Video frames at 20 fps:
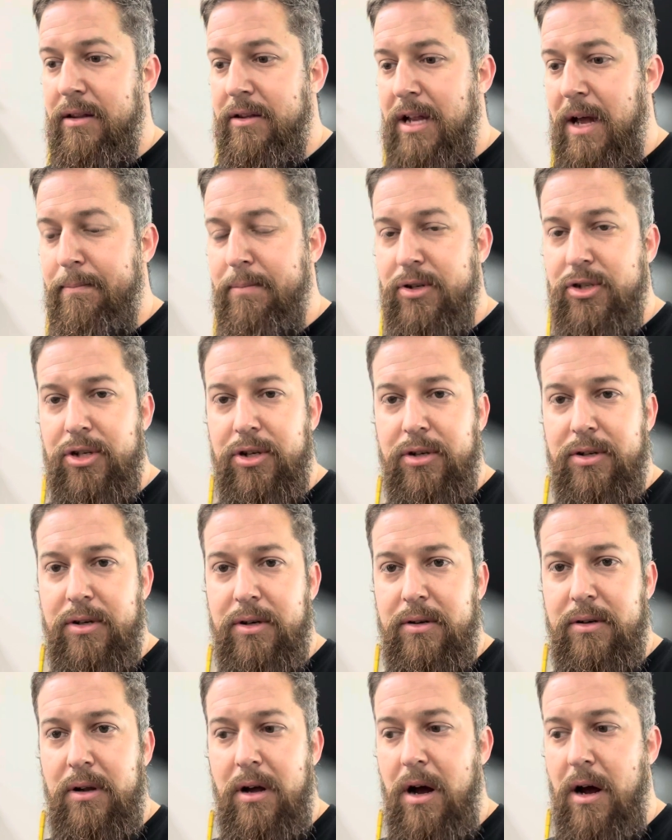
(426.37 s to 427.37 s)

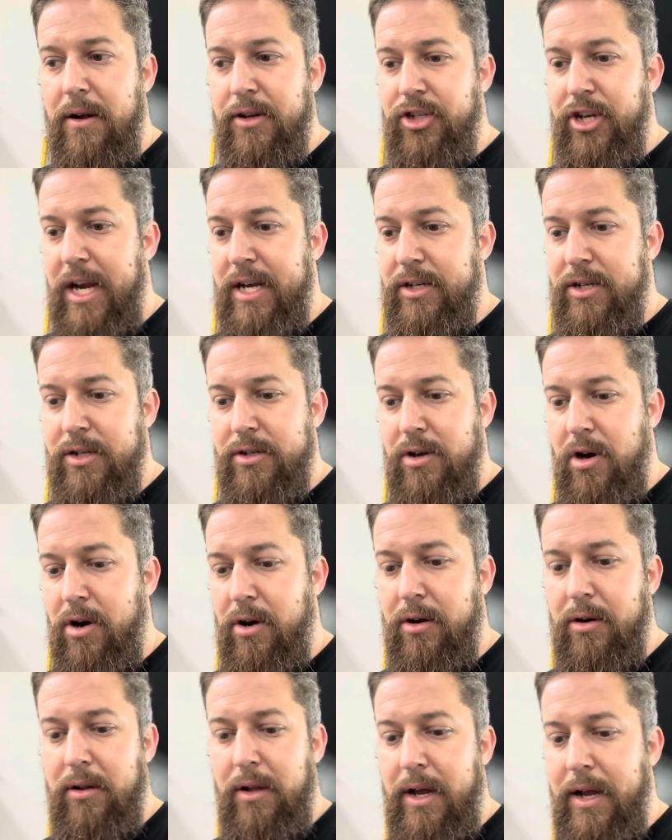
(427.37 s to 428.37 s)
Temperature changes
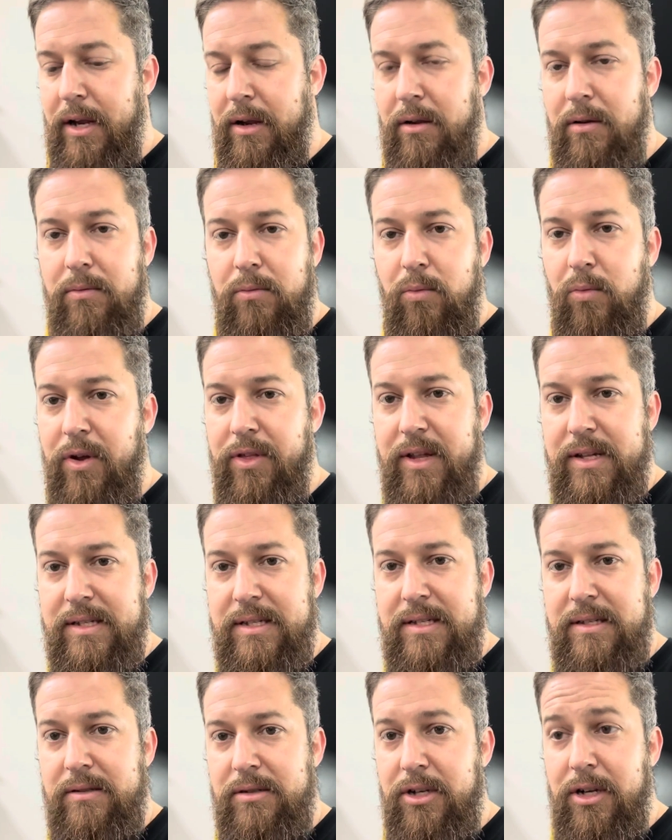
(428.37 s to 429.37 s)
are like within,
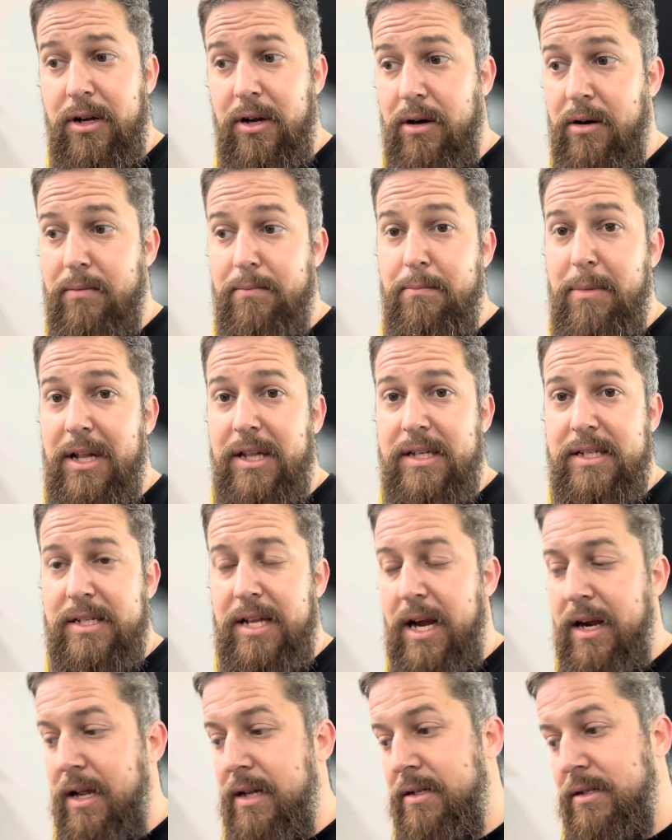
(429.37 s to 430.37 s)
you know,
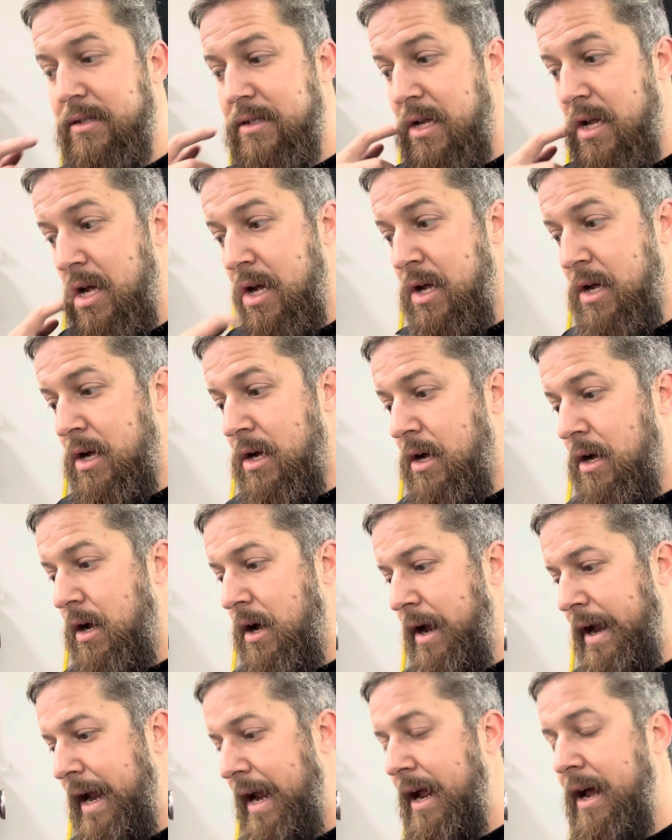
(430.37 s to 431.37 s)
milliseconds,
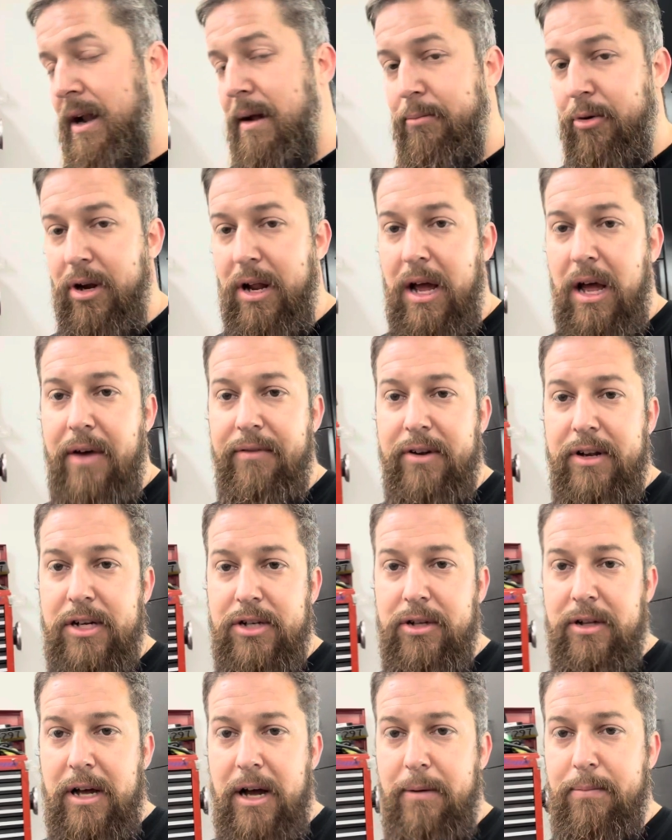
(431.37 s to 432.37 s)
and I'm gonna have a
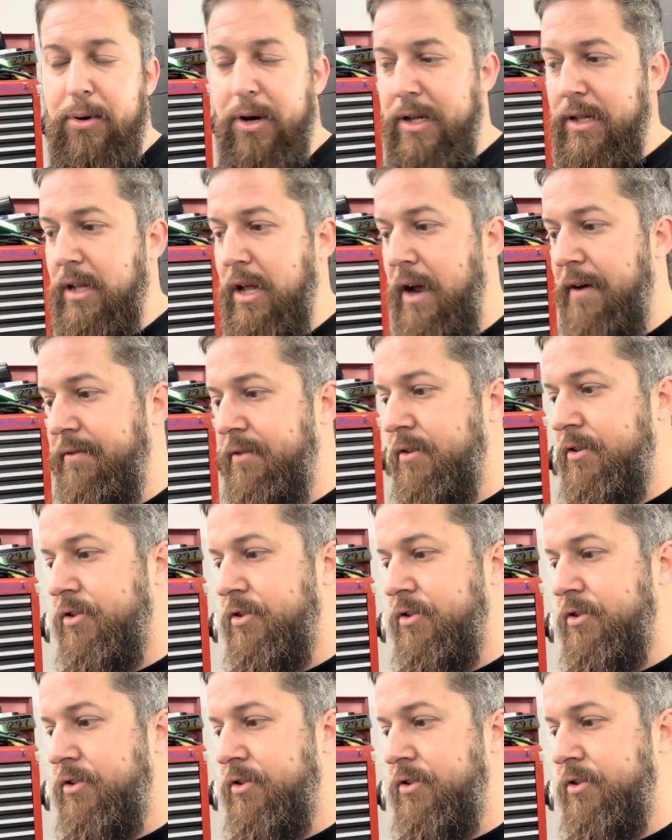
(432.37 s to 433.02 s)
digital output left.